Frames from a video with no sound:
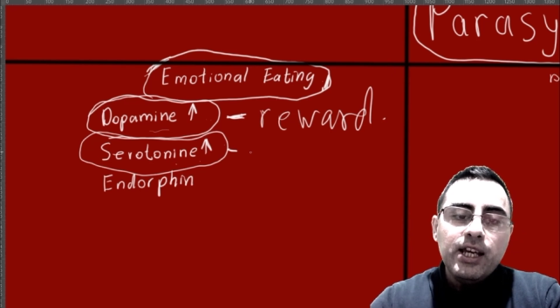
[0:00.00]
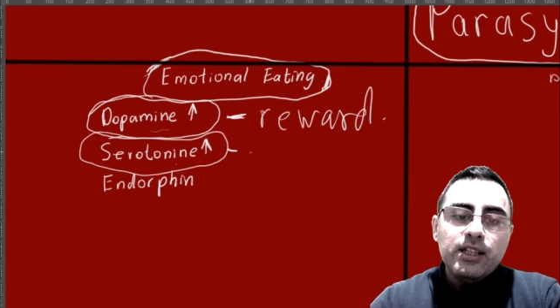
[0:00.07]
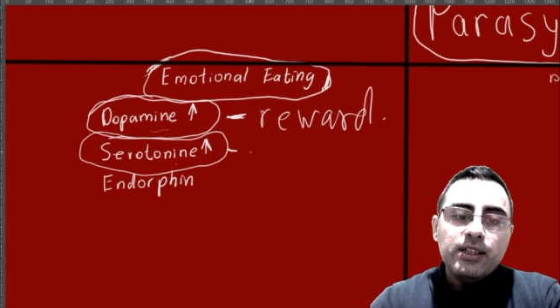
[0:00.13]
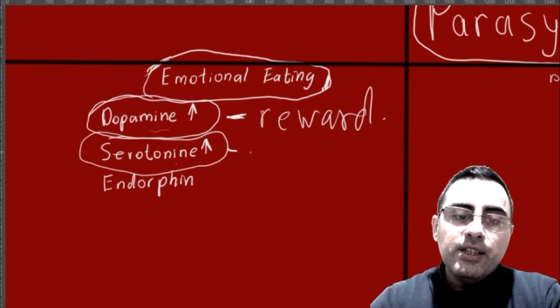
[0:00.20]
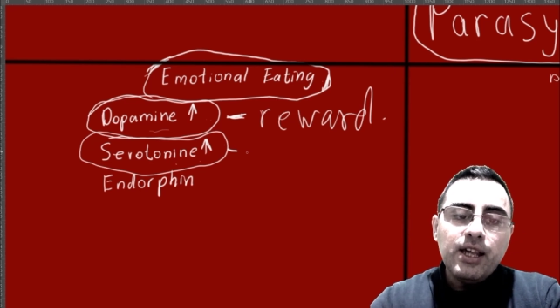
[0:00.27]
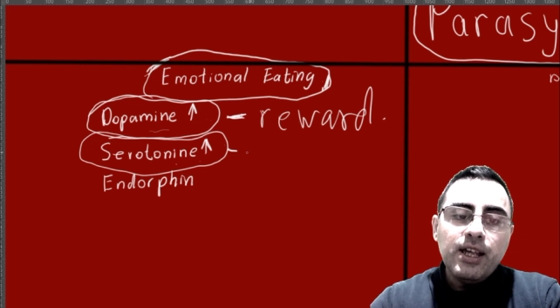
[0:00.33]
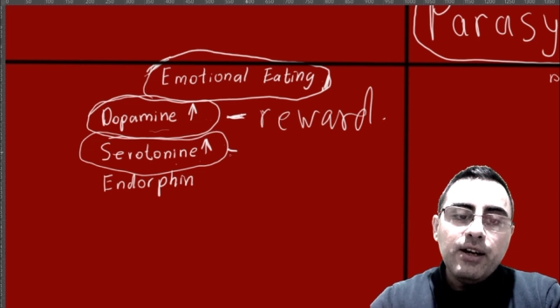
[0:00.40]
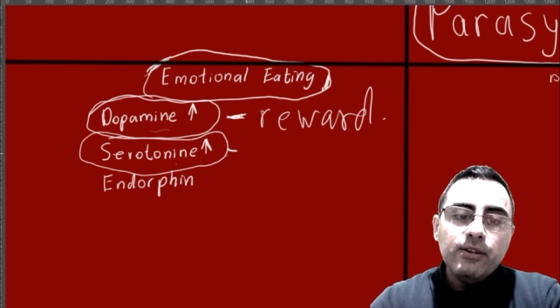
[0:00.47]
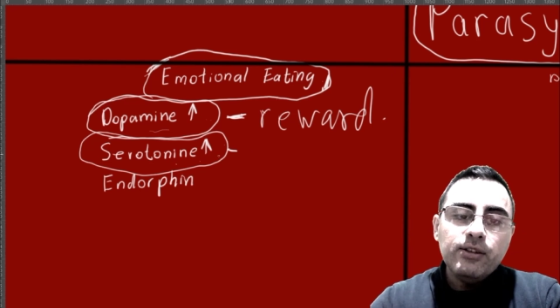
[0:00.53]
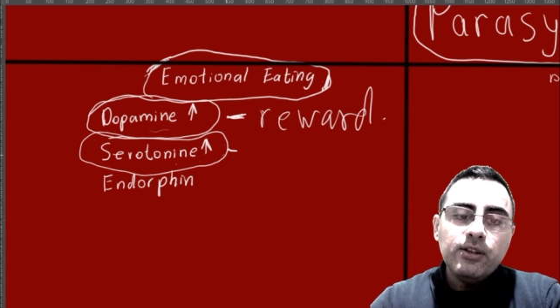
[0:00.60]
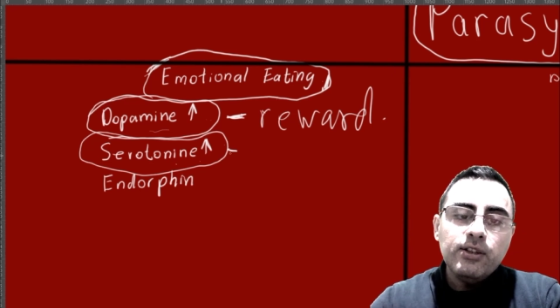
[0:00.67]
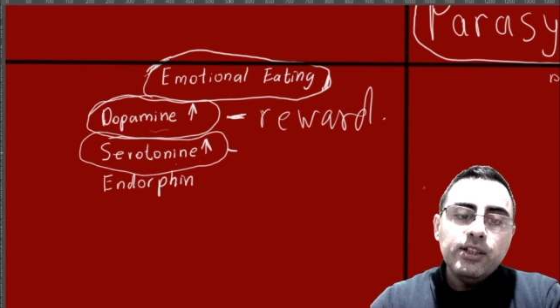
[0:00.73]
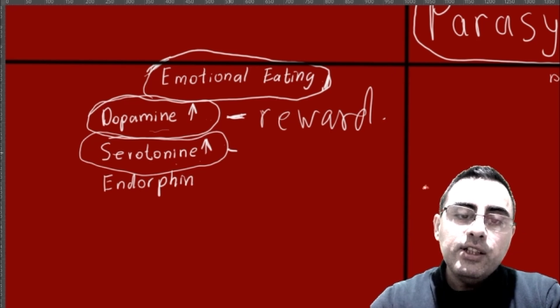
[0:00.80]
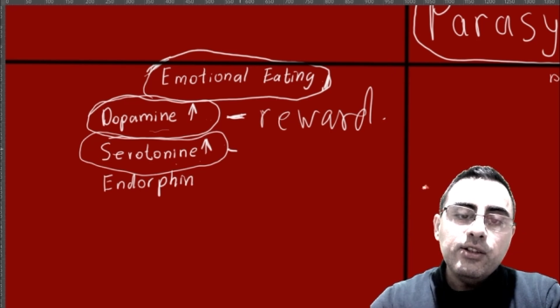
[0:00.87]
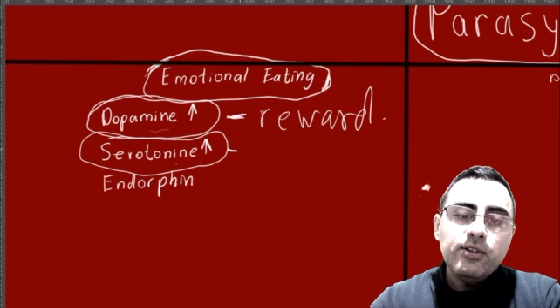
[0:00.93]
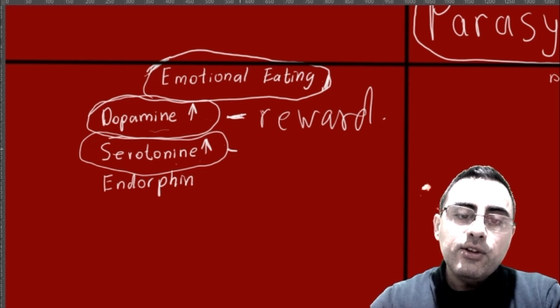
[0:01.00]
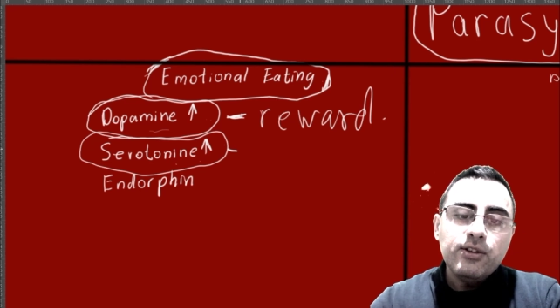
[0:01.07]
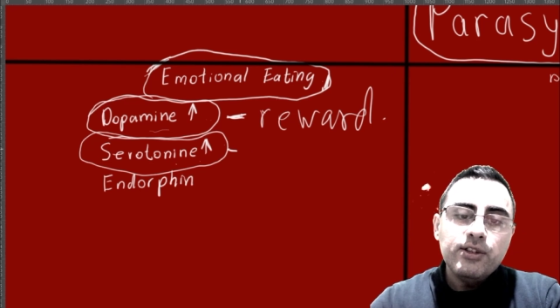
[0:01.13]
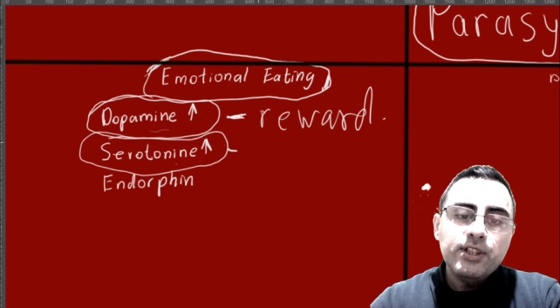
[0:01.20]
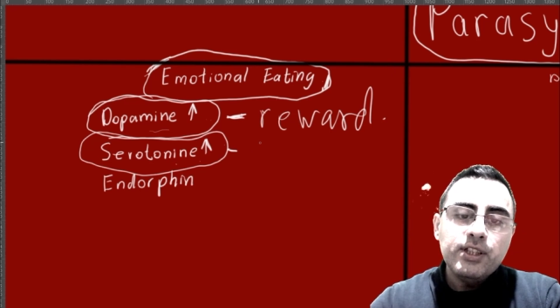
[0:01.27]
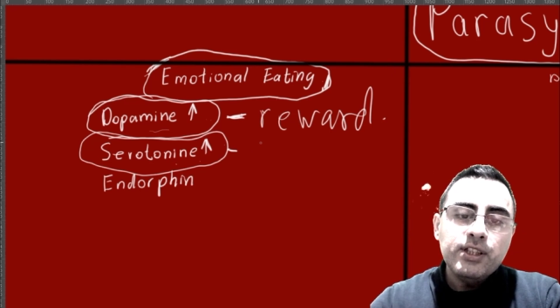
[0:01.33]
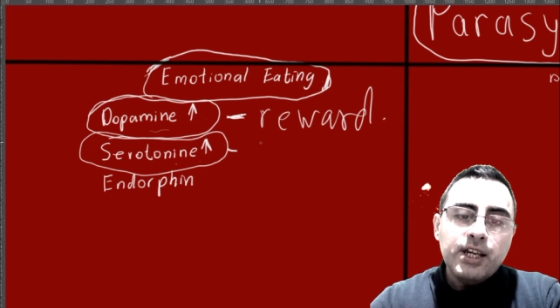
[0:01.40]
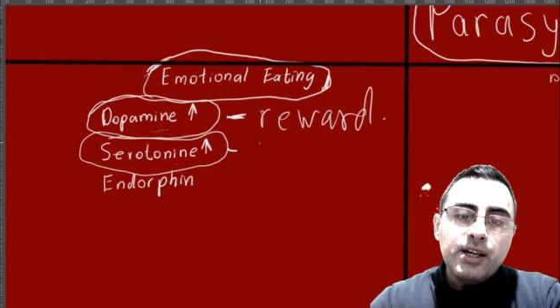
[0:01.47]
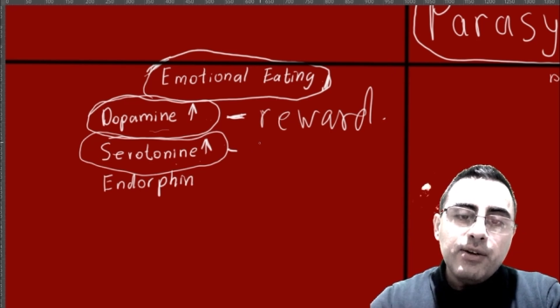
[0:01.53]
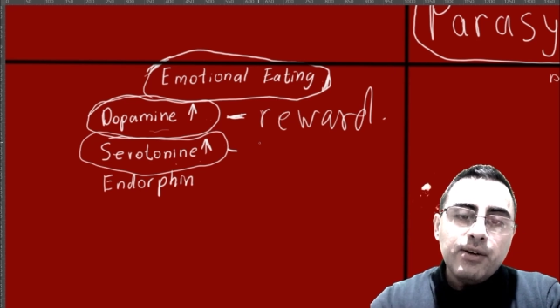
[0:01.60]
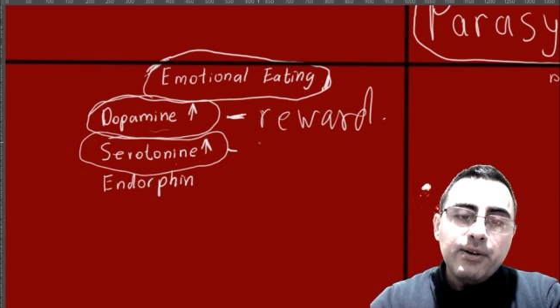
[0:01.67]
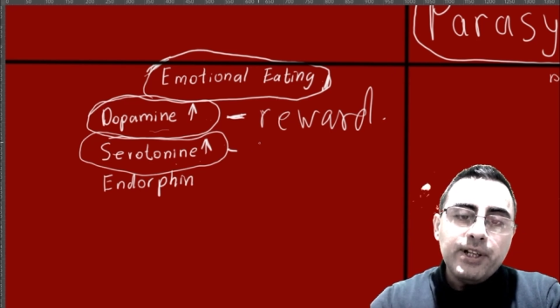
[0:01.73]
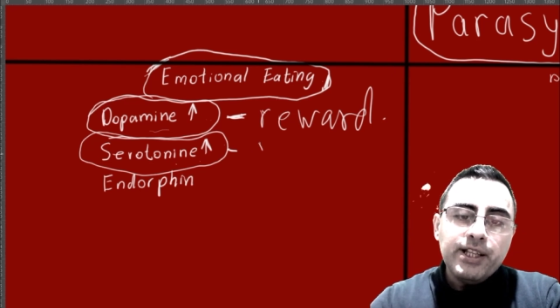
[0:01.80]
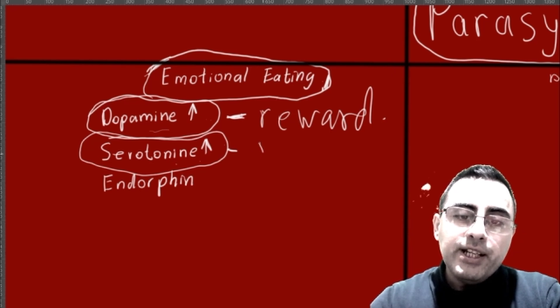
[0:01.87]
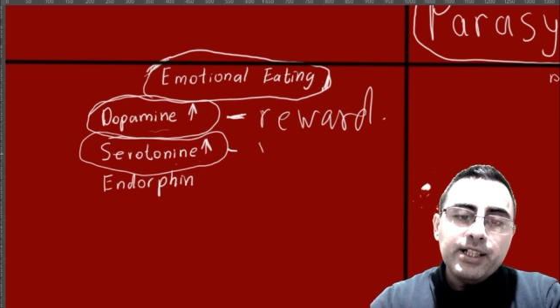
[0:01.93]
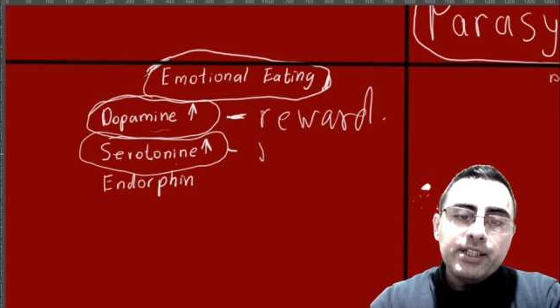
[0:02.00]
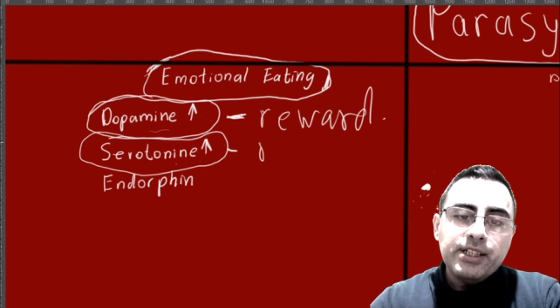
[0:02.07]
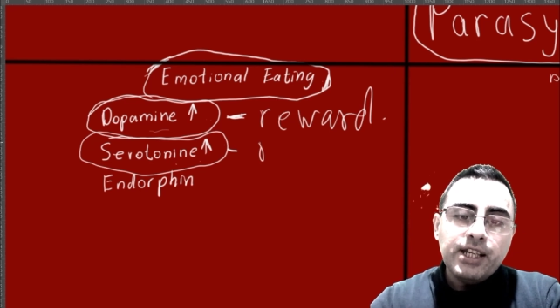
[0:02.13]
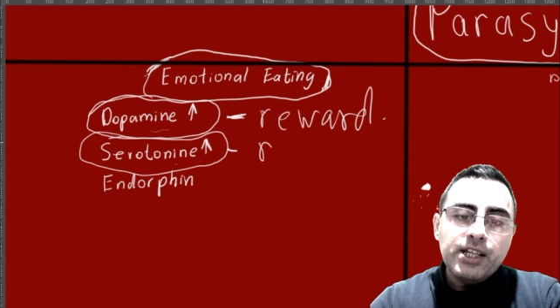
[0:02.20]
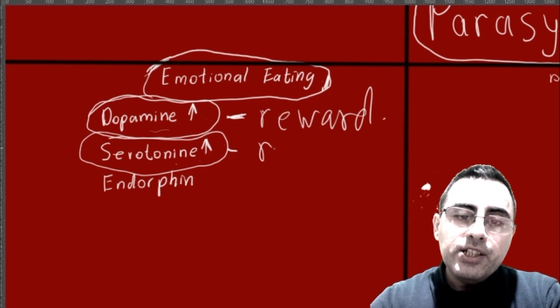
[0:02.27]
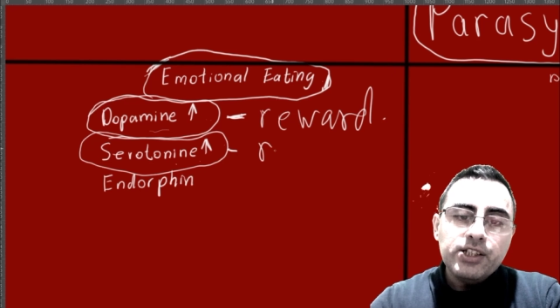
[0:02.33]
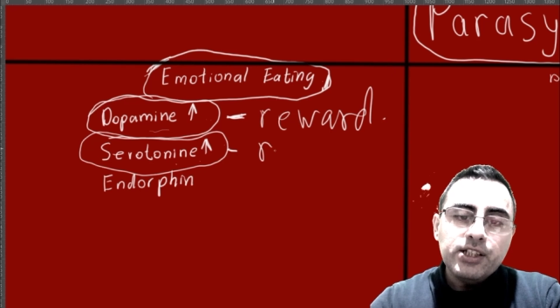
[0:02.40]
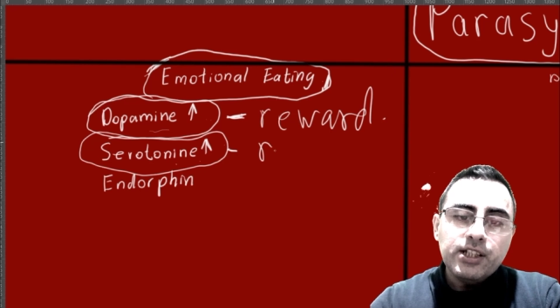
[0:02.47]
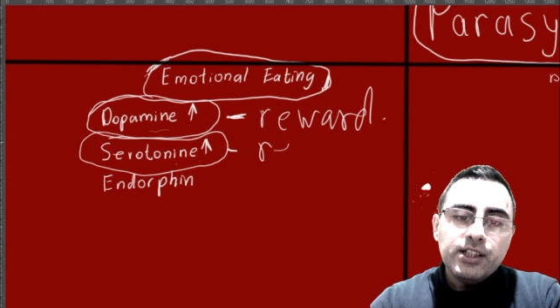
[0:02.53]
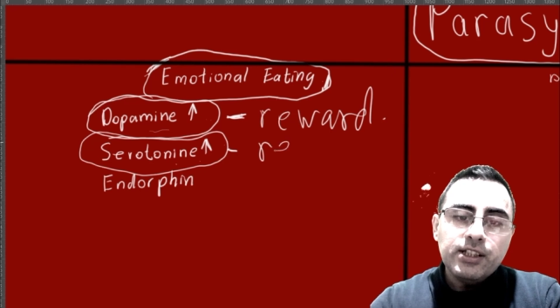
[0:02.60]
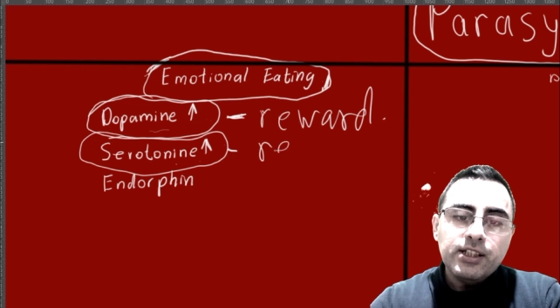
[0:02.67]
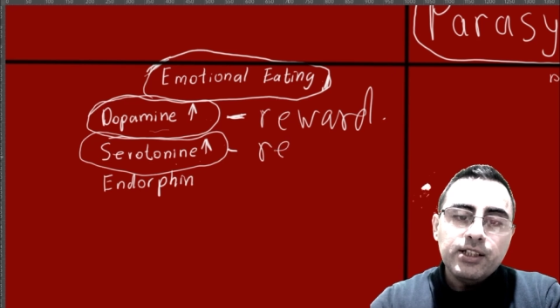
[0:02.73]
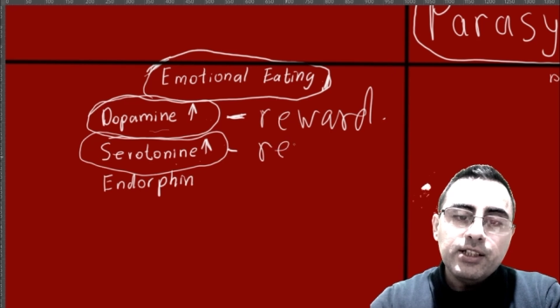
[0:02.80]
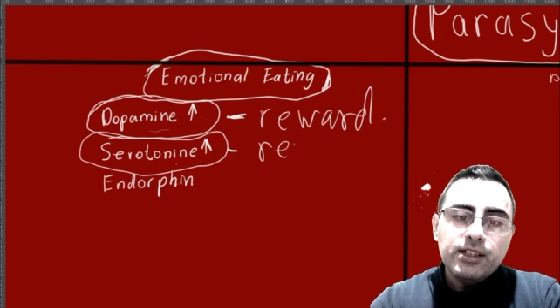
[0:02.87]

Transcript: serotonin causes relaxation.